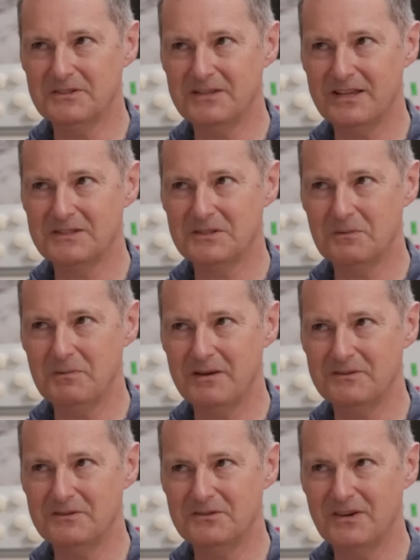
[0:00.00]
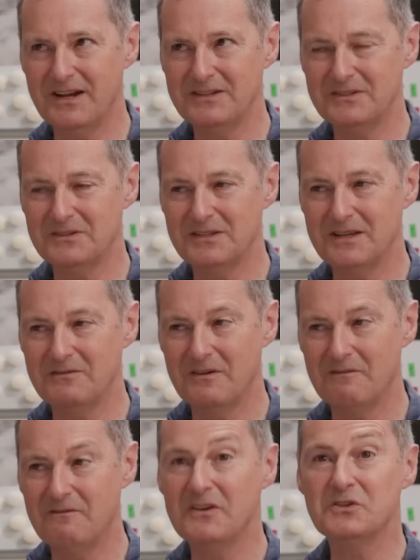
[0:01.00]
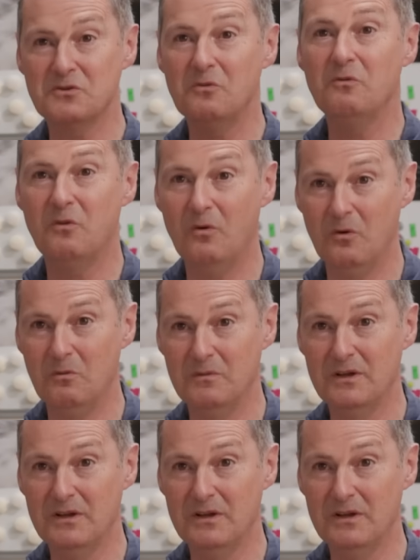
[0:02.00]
in a sense to be able to try to give visual form